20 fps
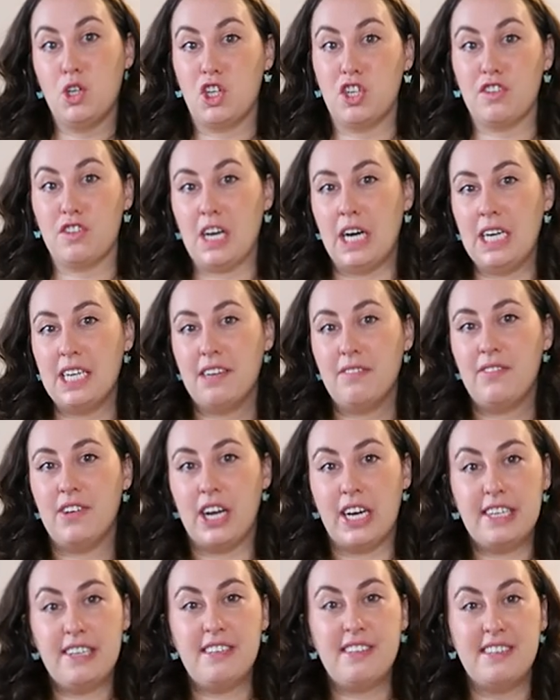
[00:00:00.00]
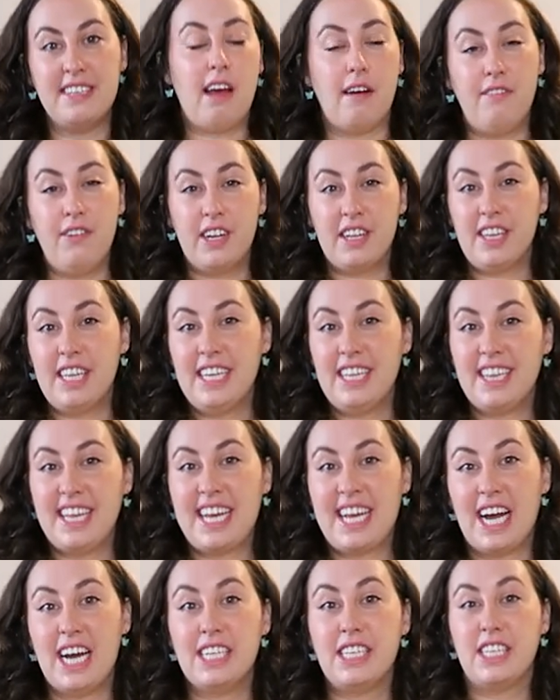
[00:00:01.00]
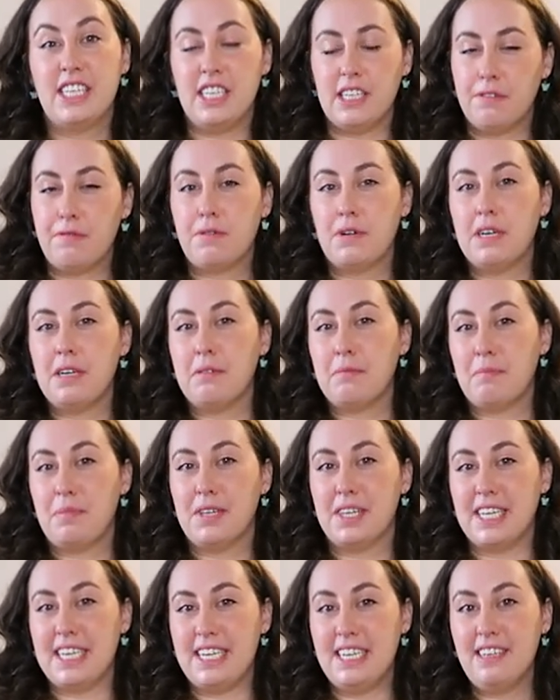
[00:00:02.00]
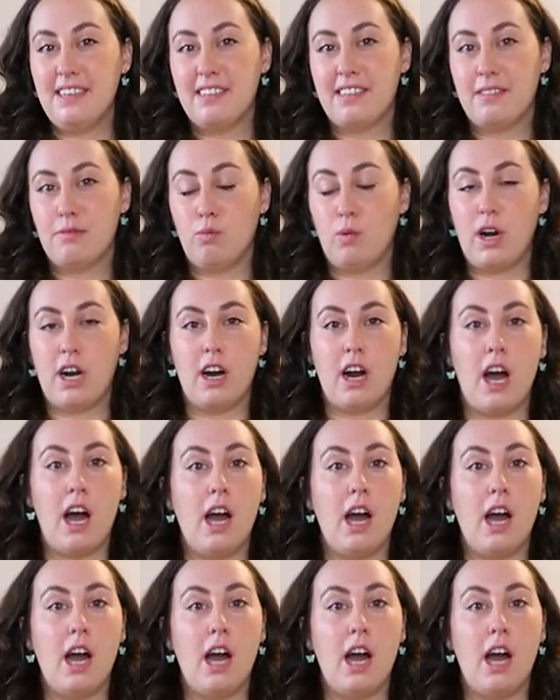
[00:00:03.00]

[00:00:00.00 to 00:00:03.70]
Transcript: which is kind of nice. Definitely like a different place where